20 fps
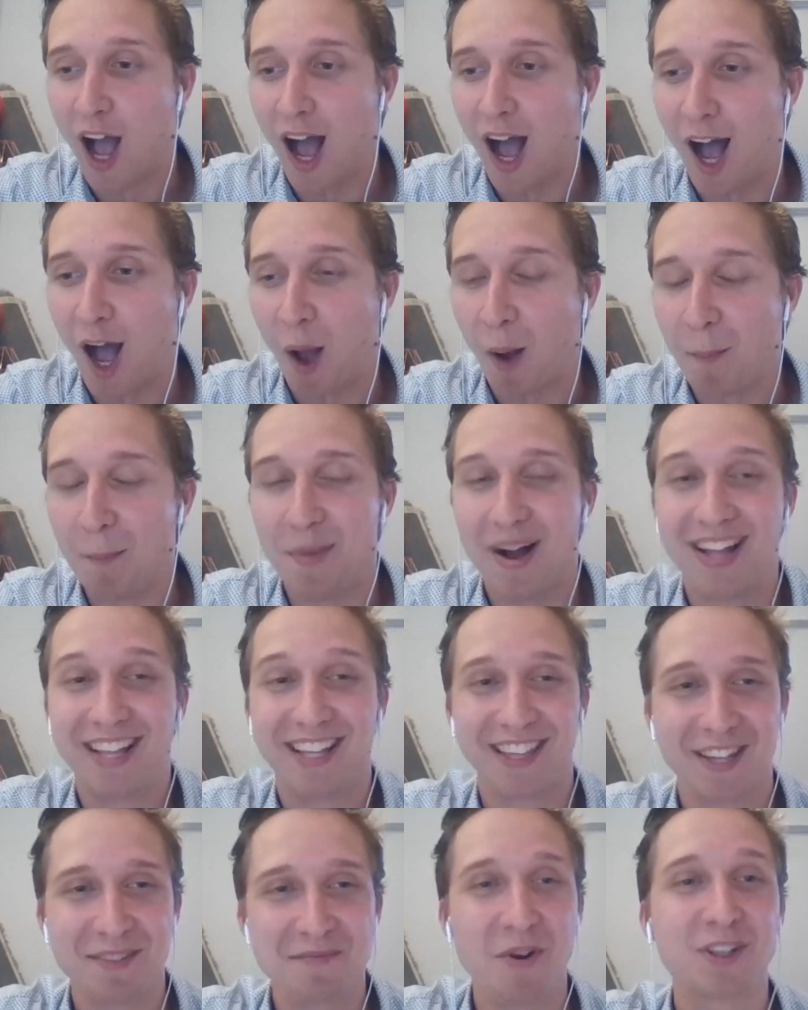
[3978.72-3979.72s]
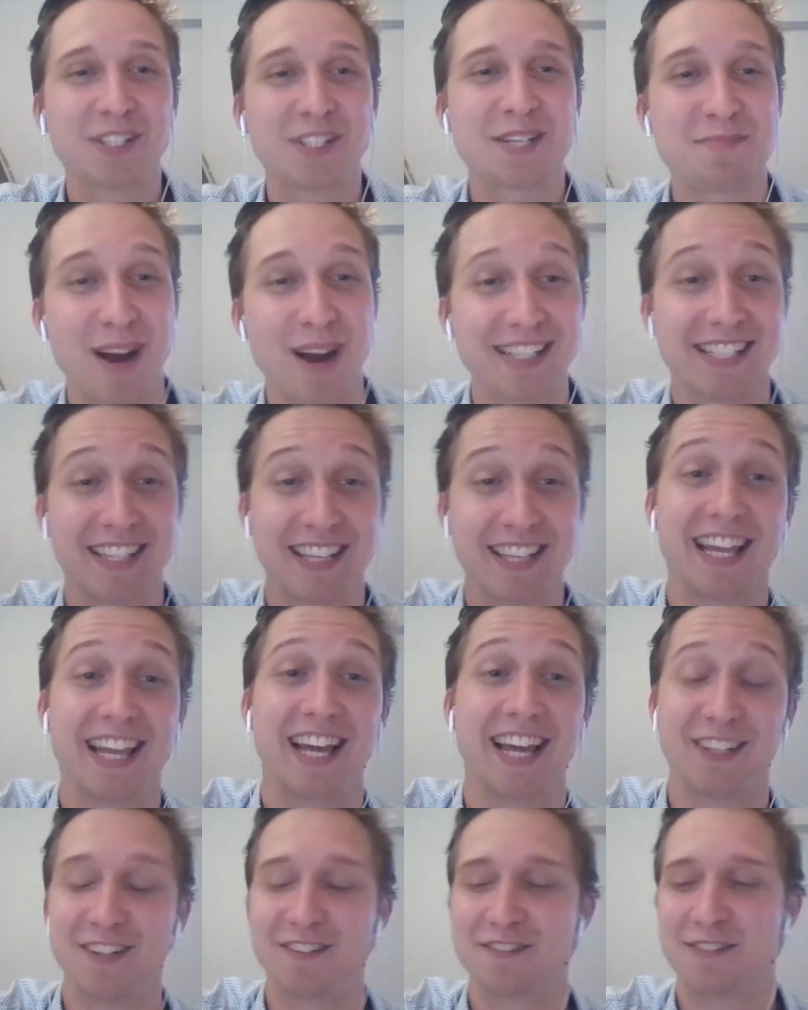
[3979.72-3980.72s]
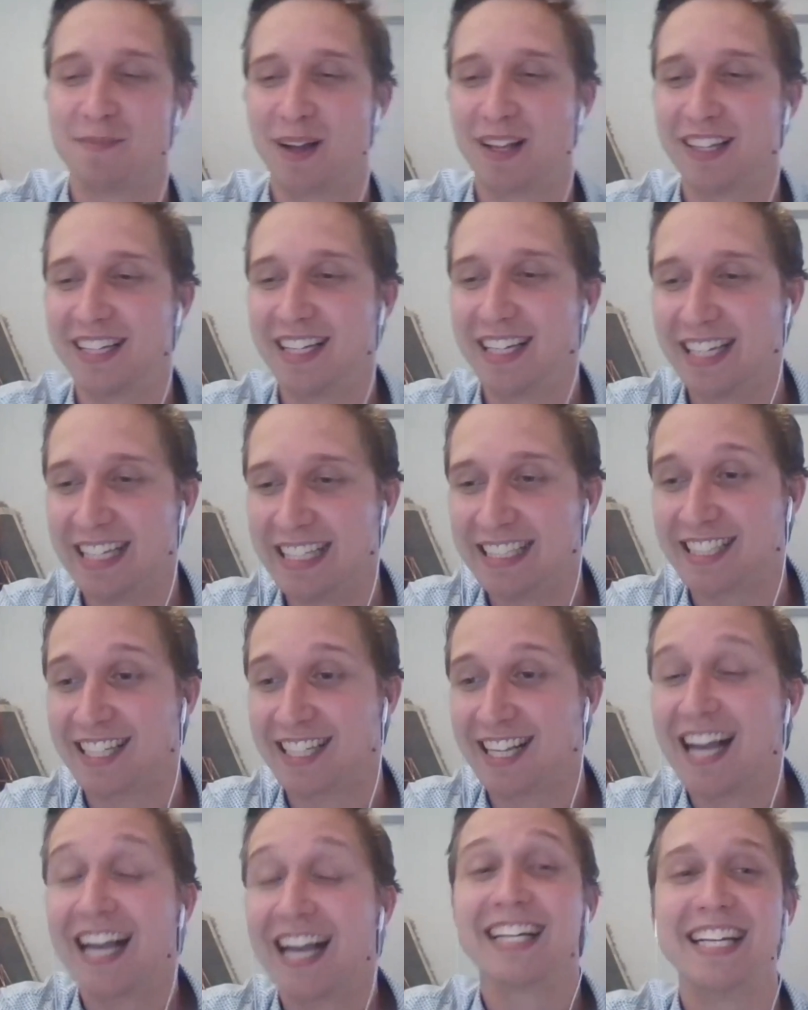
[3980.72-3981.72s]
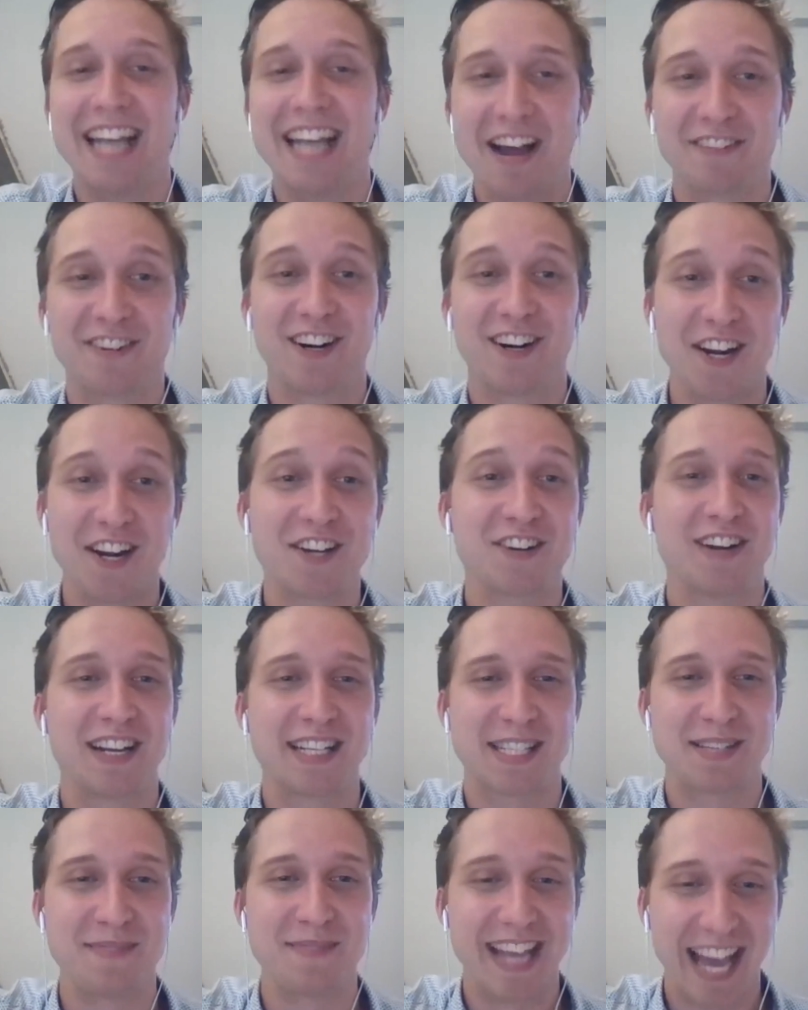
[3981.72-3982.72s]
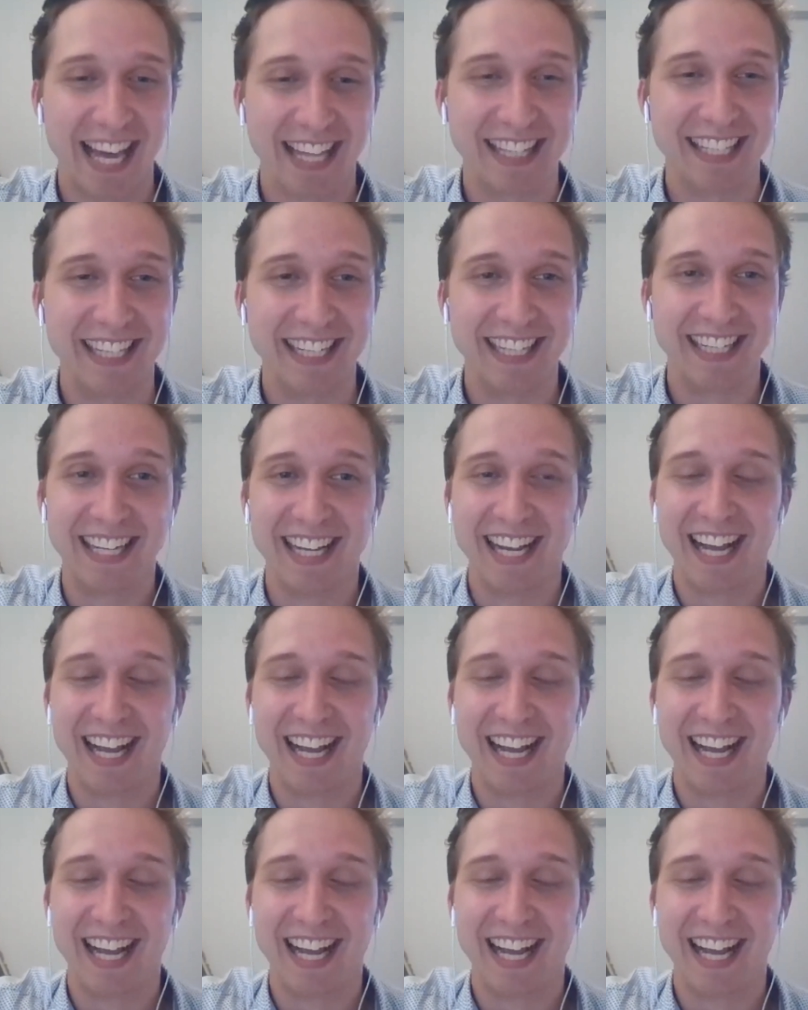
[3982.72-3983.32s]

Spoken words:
The most surprising thing that I learned from Elly is to never underestimate Elly.